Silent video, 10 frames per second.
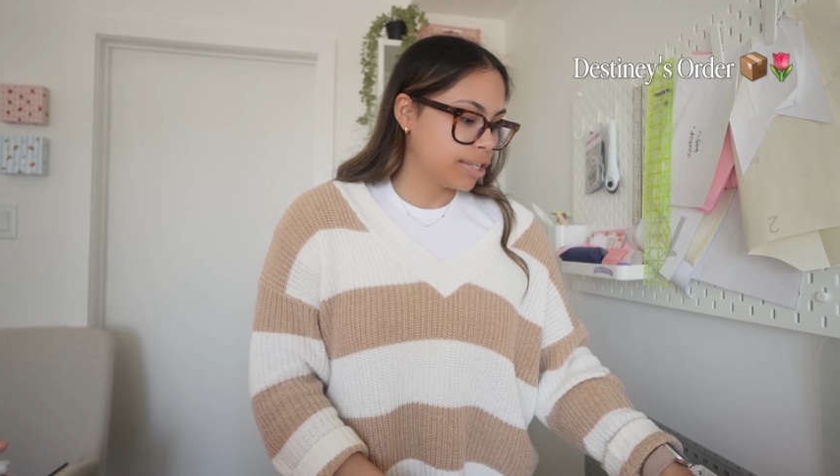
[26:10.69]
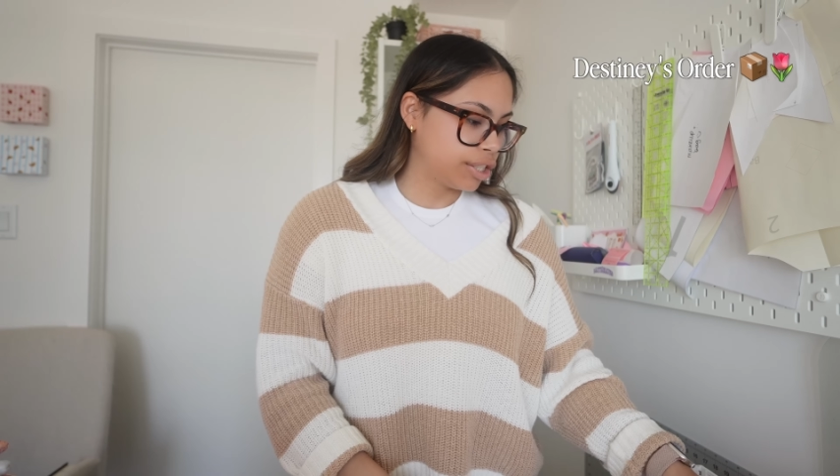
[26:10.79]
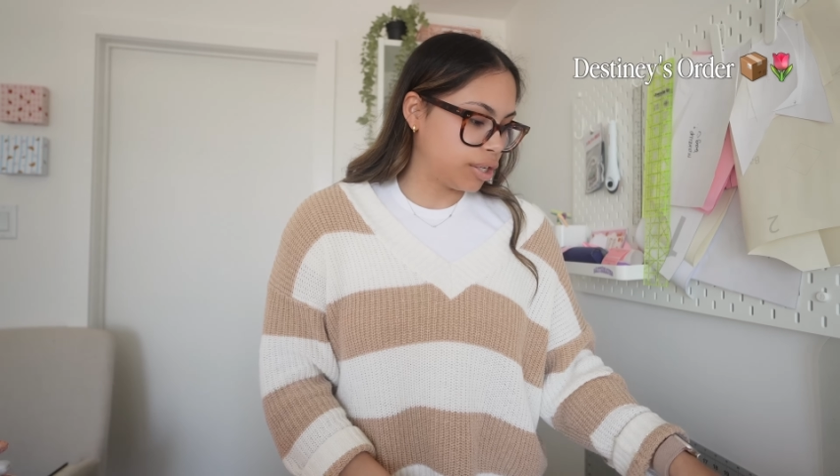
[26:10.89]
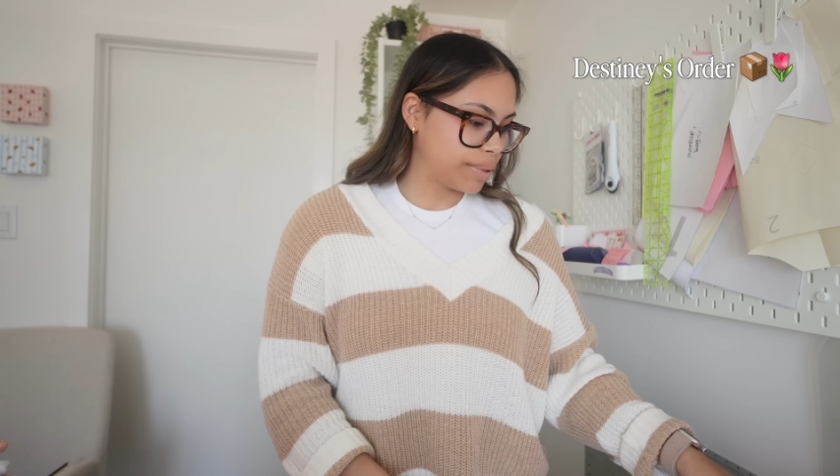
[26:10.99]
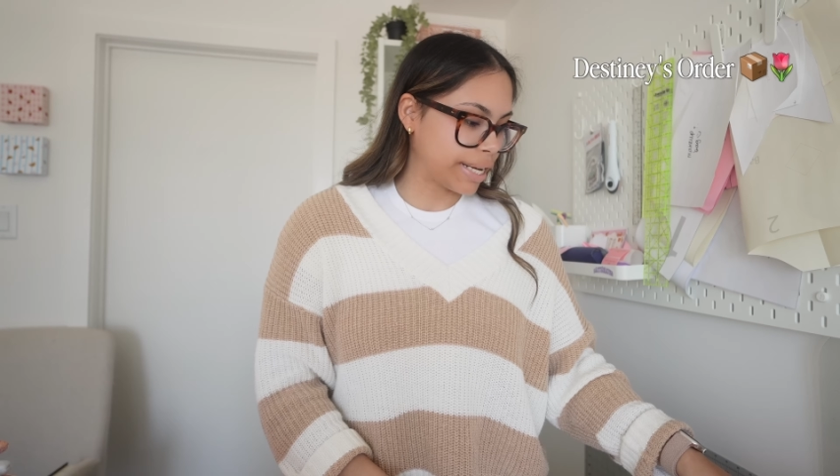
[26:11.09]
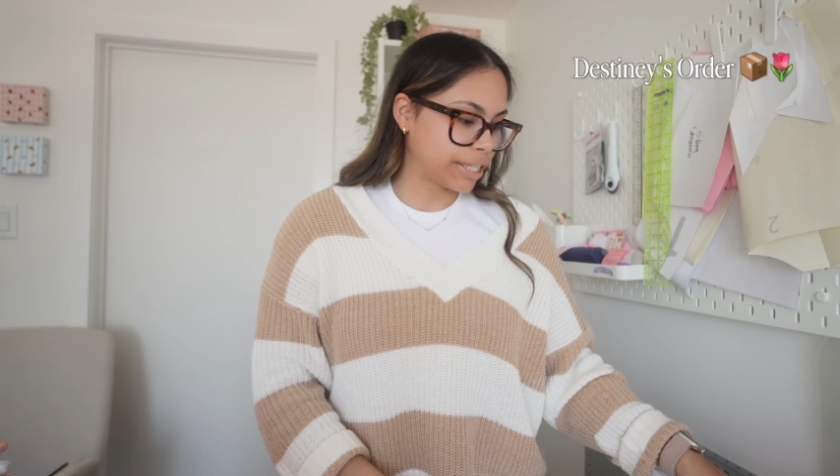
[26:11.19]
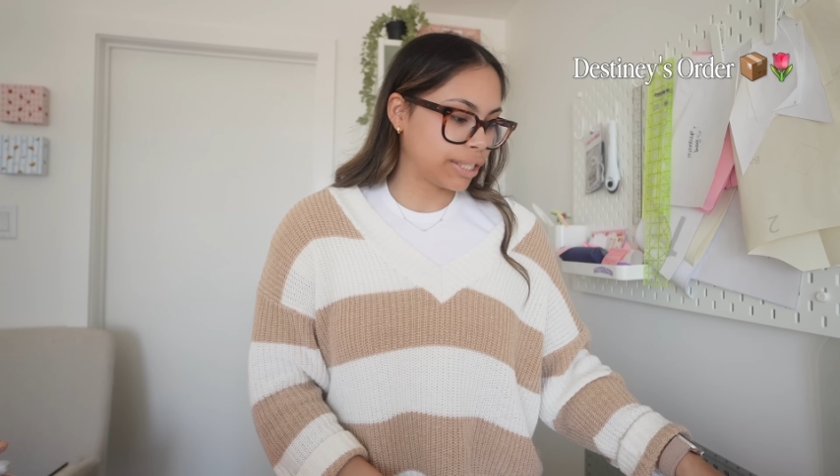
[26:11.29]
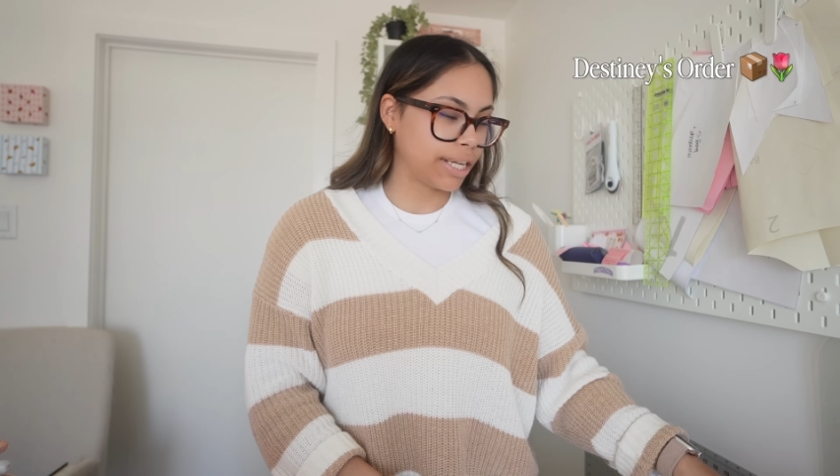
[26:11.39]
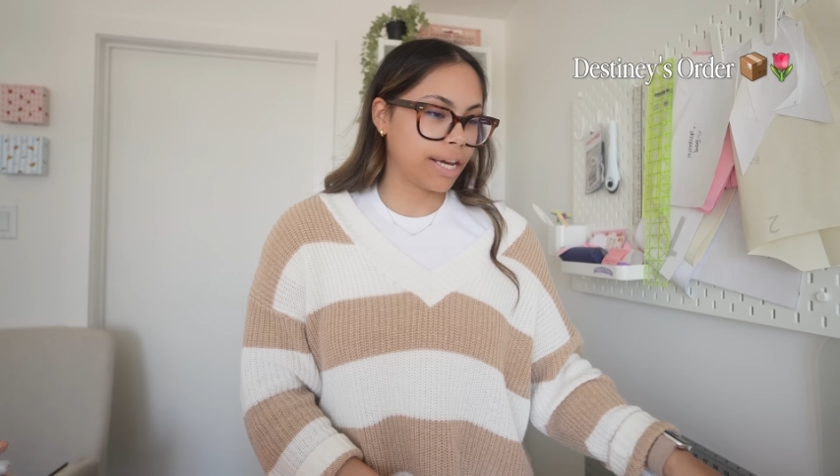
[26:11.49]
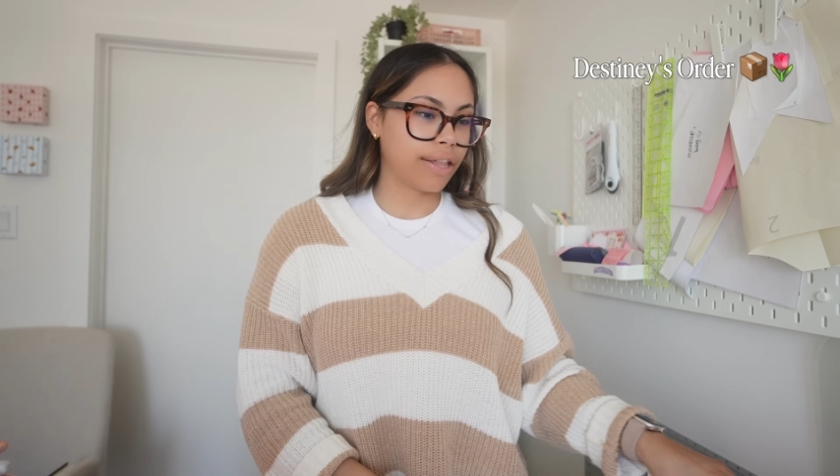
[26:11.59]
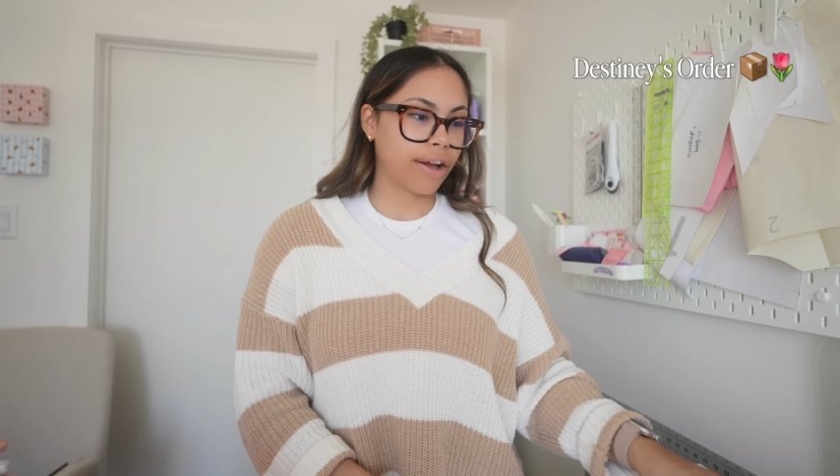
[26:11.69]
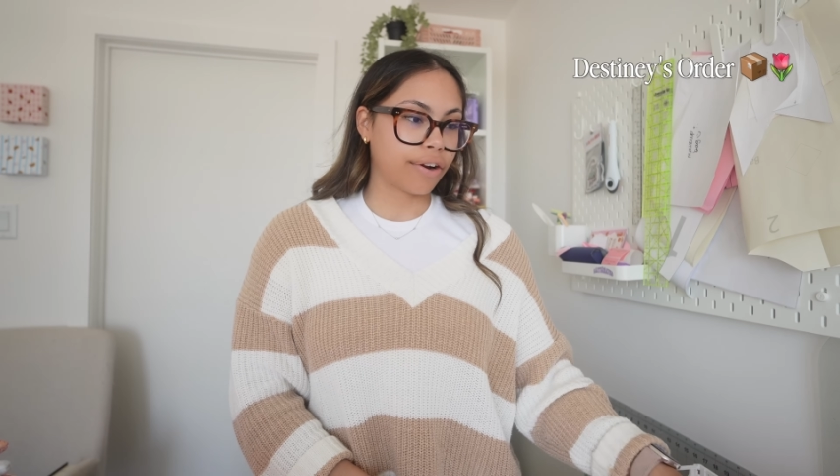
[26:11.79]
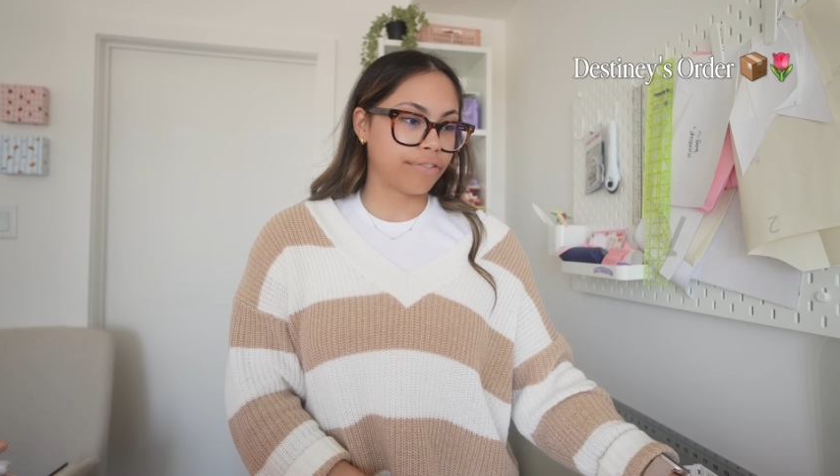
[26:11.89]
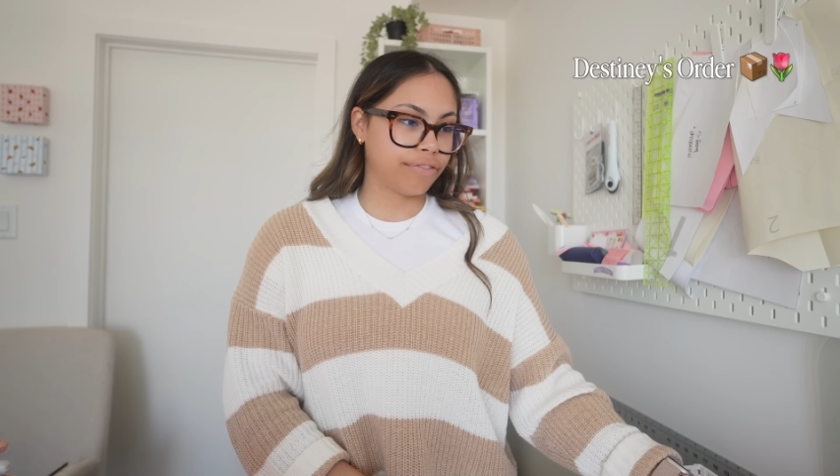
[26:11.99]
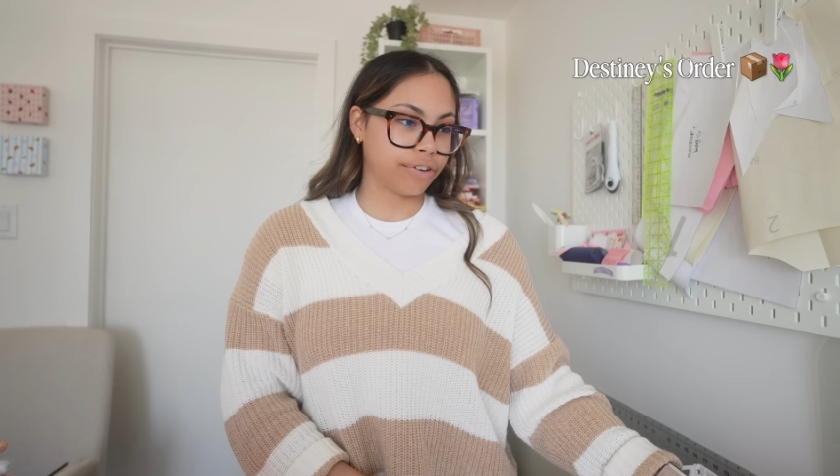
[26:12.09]
She was actually
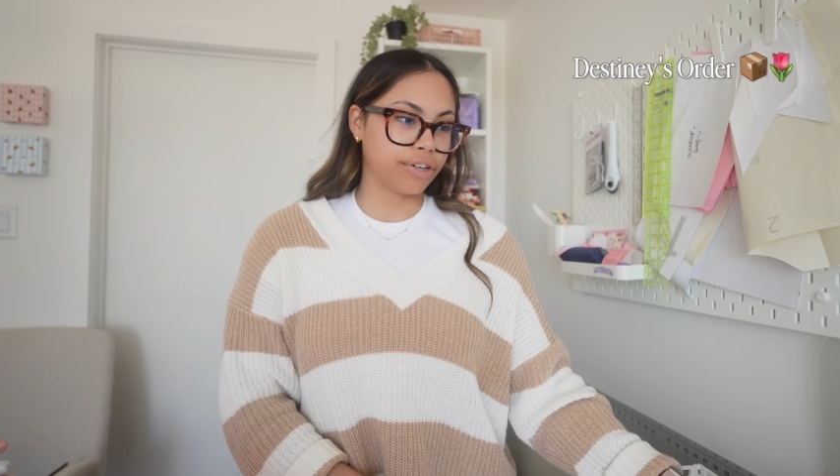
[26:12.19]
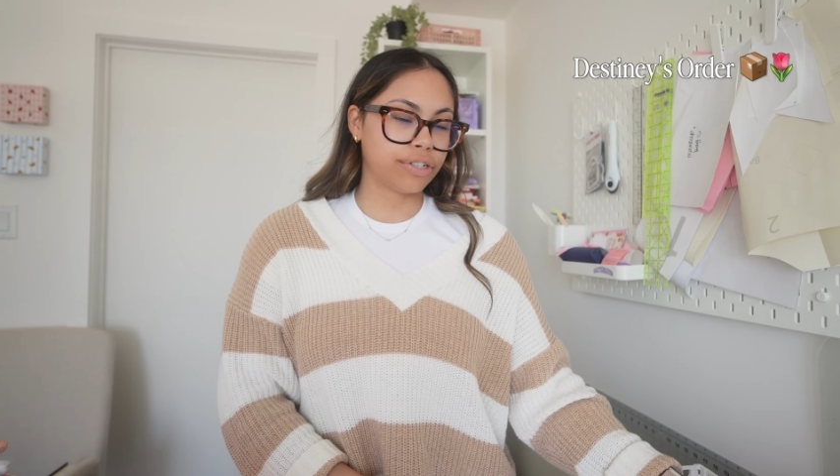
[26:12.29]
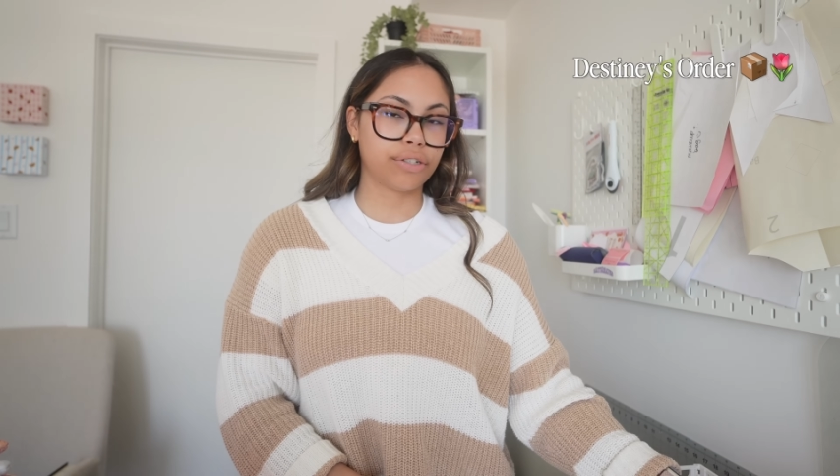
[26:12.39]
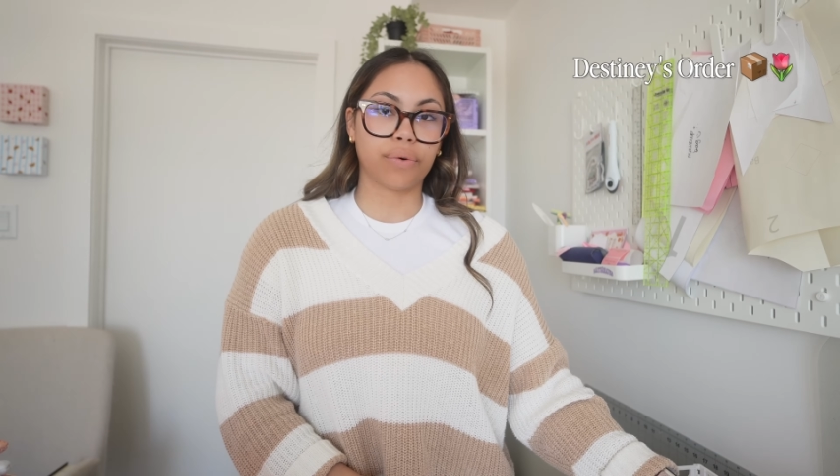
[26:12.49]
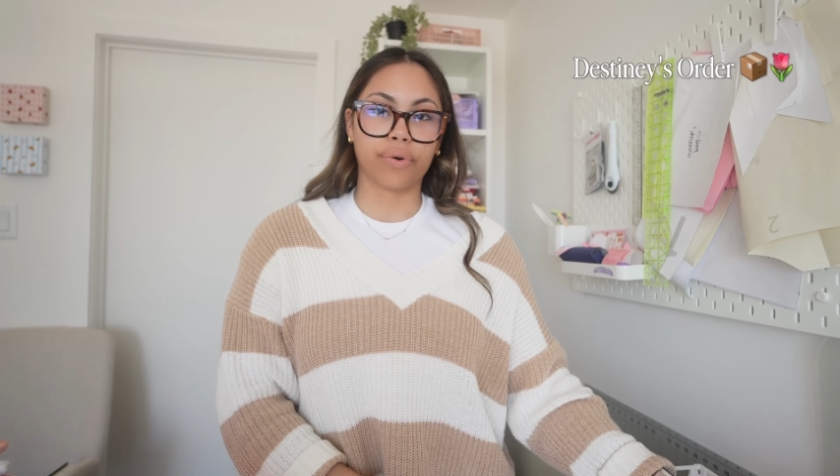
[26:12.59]
our first